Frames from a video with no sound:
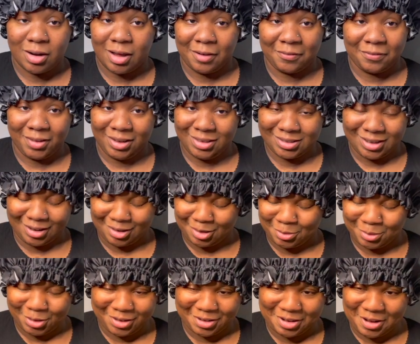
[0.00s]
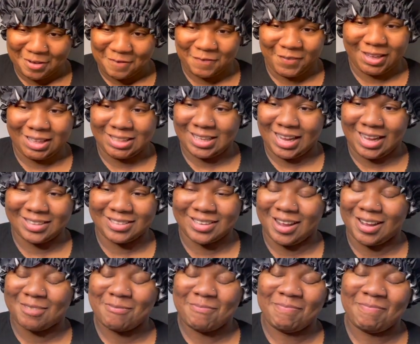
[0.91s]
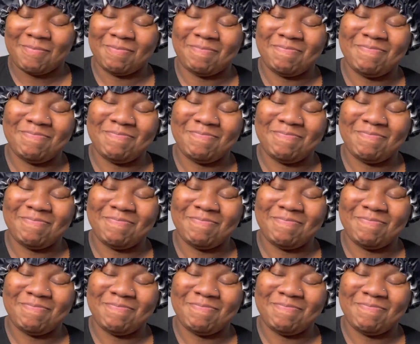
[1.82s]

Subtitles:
their things out the window and things like that.